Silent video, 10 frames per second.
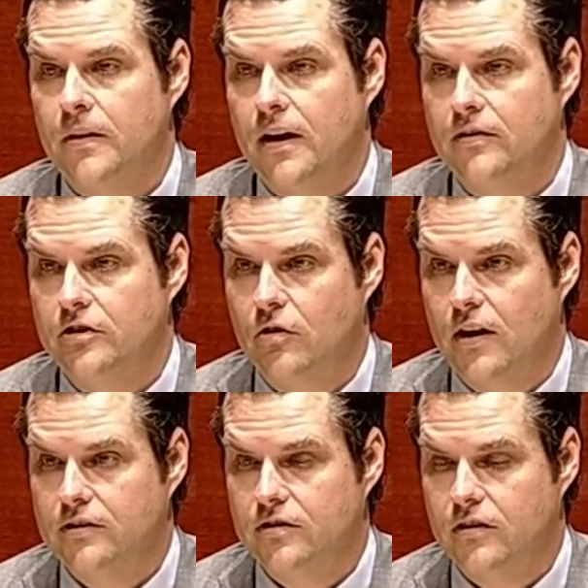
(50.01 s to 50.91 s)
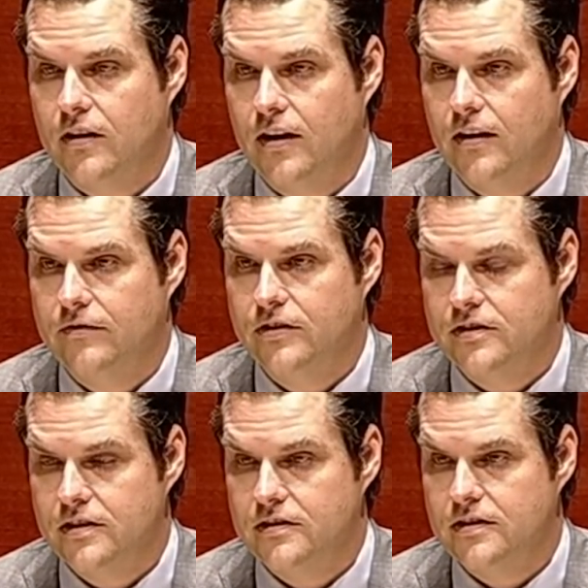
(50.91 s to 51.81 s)
and the director of the
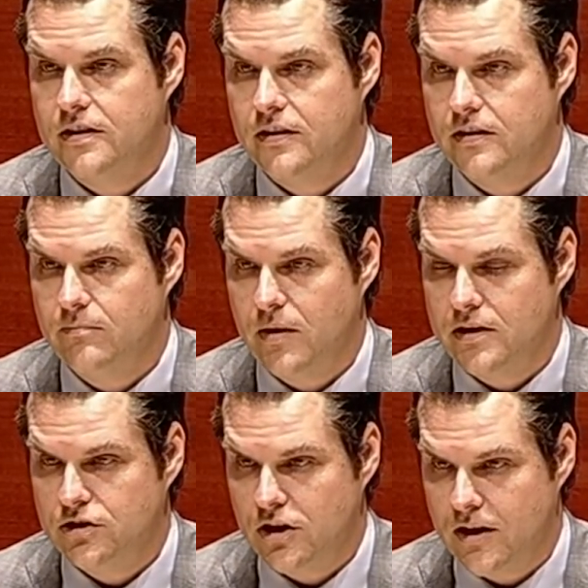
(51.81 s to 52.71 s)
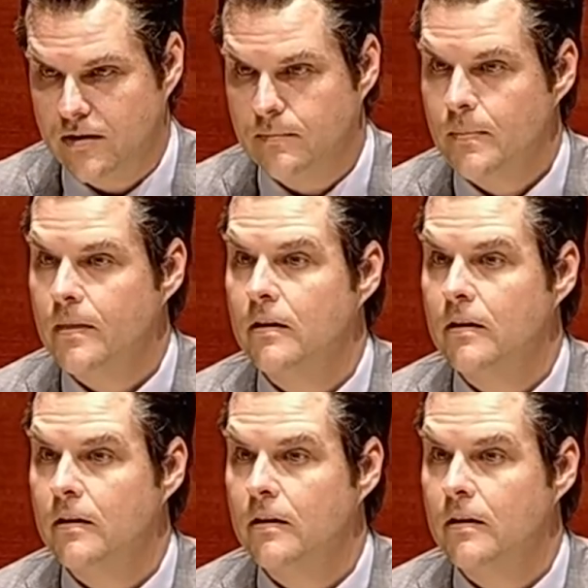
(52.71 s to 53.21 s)
CDC in Beijing,